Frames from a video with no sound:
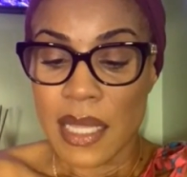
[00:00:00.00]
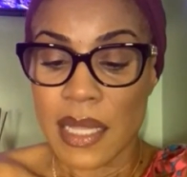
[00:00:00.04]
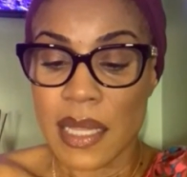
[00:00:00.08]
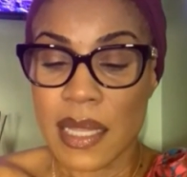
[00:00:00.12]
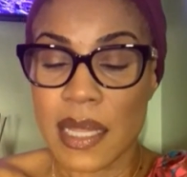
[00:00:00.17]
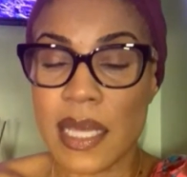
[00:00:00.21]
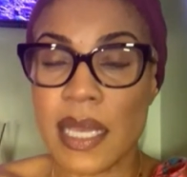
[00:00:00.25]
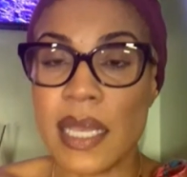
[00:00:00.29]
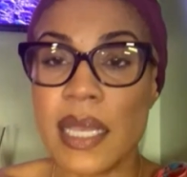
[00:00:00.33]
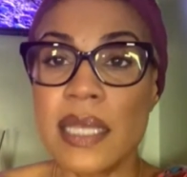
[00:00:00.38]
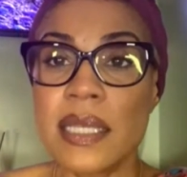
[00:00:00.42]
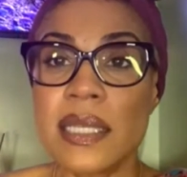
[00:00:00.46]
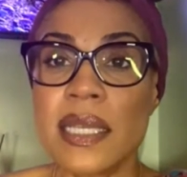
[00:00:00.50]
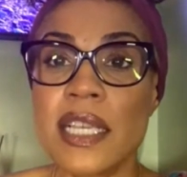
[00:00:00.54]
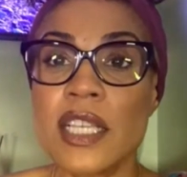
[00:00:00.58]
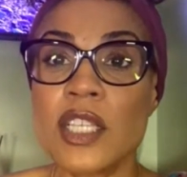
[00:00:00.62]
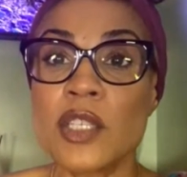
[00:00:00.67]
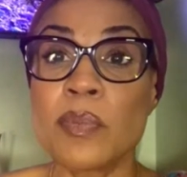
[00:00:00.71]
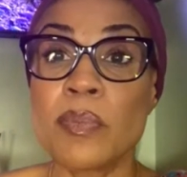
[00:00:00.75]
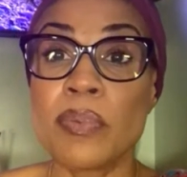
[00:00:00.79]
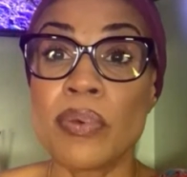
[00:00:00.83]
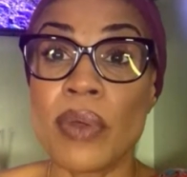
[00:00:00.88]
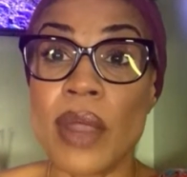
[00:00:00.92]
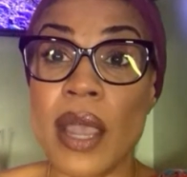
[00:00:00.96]
This
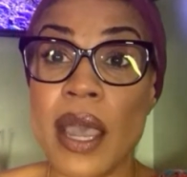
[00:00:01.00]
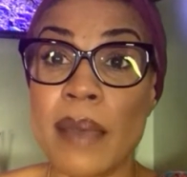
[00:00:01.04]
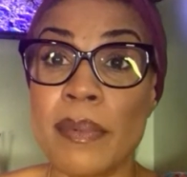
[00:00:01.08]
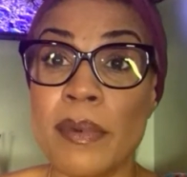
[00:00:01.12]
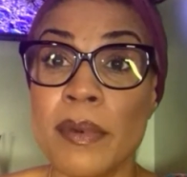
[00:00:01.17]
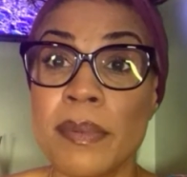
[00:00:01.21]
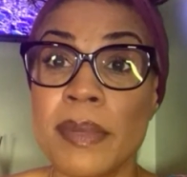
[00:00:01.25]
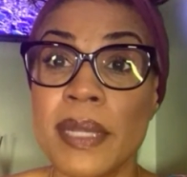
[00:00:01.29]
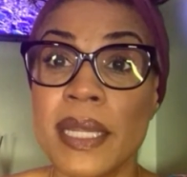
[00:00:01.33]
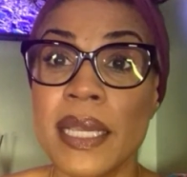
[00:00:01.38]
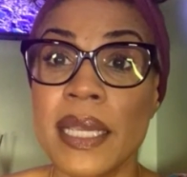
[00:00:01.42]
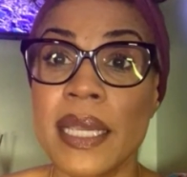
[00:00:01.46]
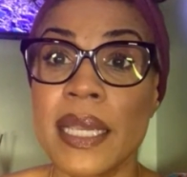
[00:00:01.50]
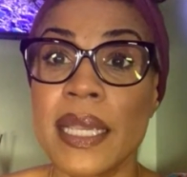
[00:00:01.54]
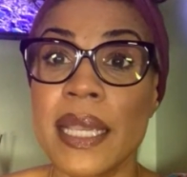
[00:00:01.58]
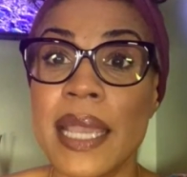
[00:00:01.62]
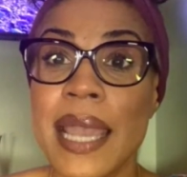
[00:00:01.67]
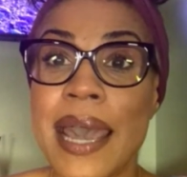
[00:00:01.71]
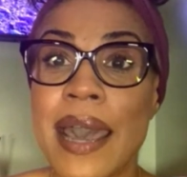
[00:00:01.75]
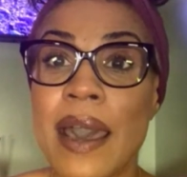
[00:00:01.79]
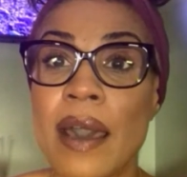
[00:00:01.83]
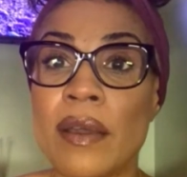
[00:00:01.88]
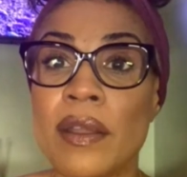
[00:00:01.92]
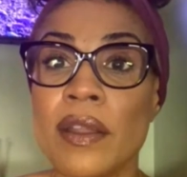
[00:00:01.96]
is probably
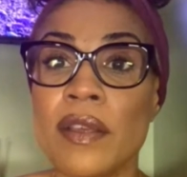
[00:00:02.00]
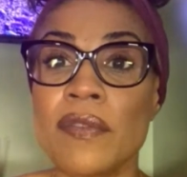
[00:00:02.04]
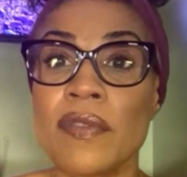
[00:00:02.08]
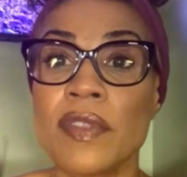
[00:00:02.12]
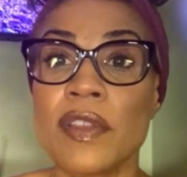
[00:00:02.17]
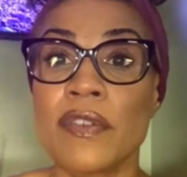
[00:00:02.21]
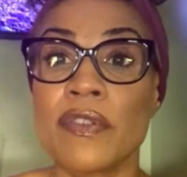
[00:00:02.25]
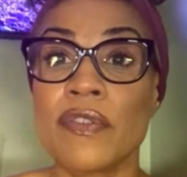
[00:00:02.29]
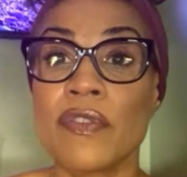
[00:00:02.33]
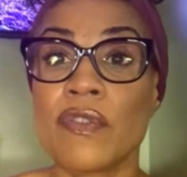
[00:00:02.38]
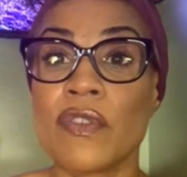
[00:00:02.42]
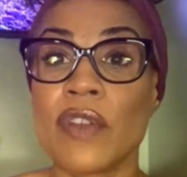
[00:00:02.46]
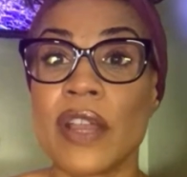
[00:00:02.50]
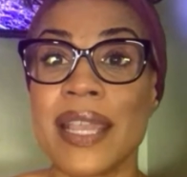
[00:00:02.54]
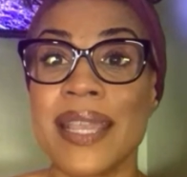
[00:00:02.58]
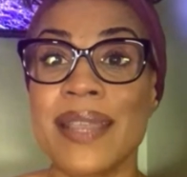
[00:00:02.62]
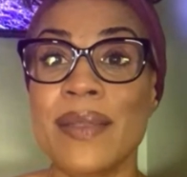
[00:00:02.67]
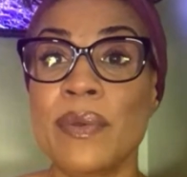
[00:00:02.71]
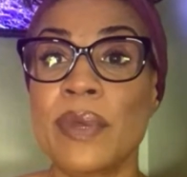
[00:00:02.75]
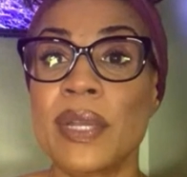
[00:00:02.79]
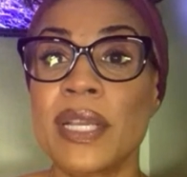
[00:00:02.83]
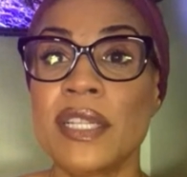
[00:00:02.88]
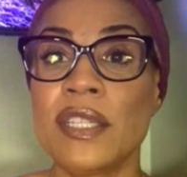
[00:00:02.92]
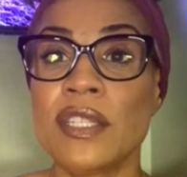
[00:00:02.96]
out of the
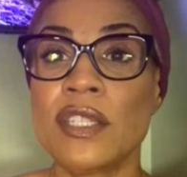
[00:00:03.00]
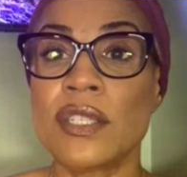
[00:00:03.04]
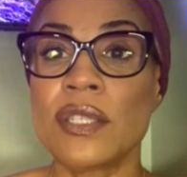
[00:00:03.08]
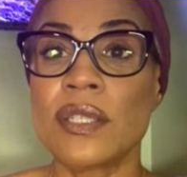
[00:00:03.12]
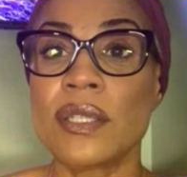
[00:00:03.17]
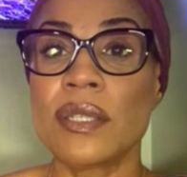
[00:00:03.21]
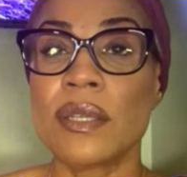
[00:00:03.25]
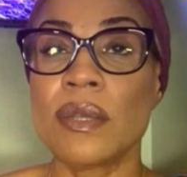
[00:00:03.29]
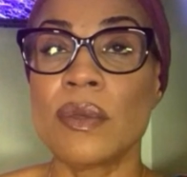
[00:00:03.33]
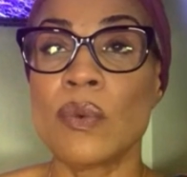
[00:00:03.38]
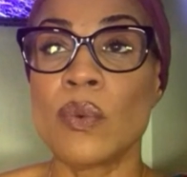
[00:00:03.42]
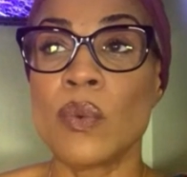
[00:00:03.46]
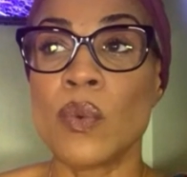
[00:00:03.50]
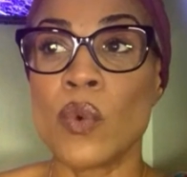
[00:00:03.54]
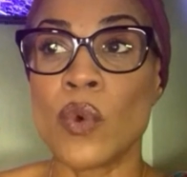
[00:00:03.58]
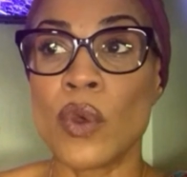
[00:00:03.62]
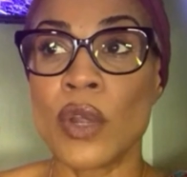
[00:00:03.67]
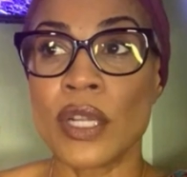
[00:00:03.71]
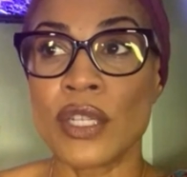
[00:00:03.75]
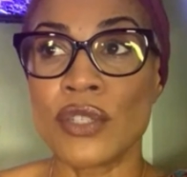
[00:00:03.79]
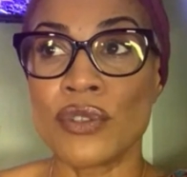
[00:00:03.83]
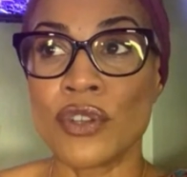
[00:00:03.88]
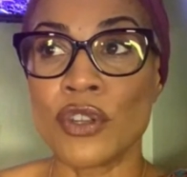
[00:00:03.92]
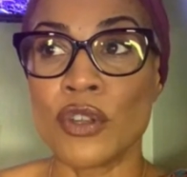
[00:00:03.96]
fragrance
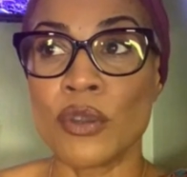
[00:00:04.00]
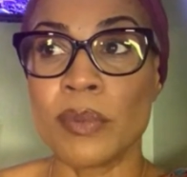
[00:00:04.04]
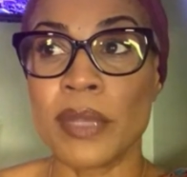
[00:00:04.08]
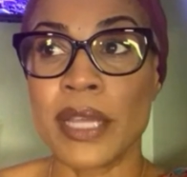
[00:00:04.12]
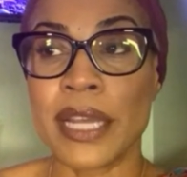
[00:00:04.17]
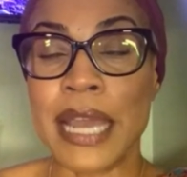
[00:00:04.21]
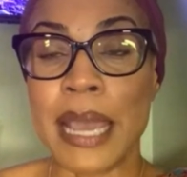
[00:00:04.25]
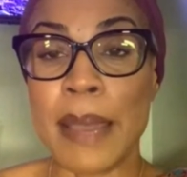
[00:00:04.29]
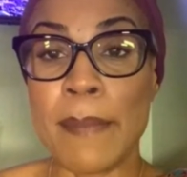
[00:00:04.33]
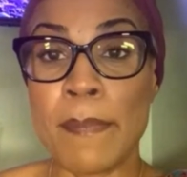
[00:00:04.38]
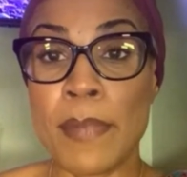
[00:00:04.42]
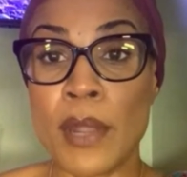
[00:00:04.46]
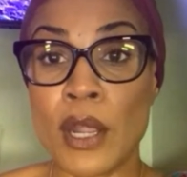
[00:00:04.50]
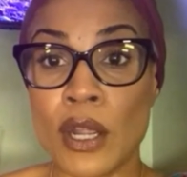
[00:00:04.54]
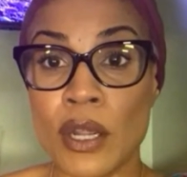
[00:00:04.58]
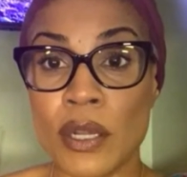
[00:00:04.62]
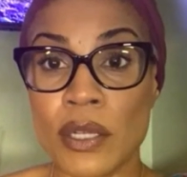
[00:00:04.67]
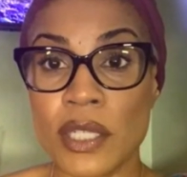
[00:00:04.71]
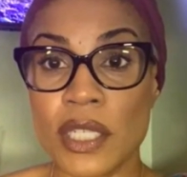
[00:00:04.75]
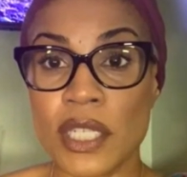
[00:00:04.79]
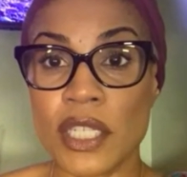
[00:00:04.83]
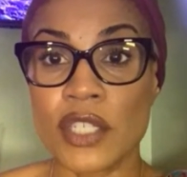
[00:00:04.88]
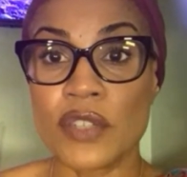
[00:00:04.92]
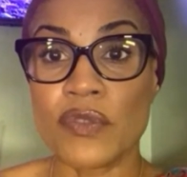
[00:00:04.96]
wardrobe that I
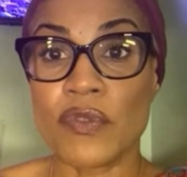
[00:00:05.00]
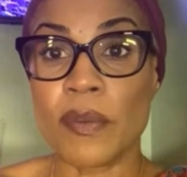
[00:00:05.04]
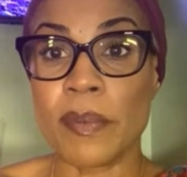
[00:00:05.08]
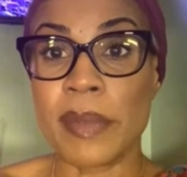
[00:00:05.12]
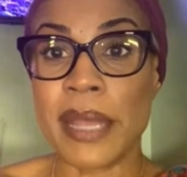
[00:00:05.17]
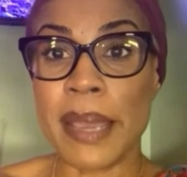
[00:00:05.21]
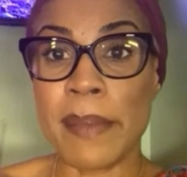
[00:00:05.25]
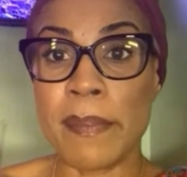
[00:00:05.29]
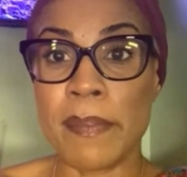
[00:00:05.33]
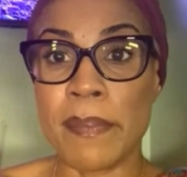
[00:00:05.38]
purchased from that